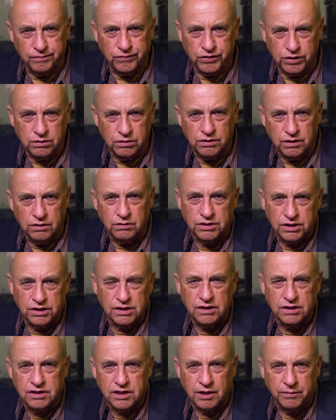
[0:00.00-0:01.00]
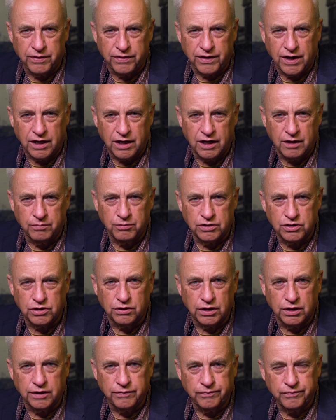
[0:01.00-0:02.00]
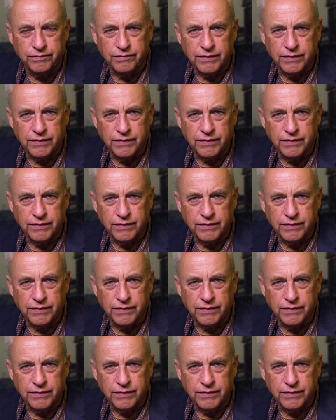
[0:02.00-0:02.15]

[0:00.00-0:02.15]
you do see some of that imagery.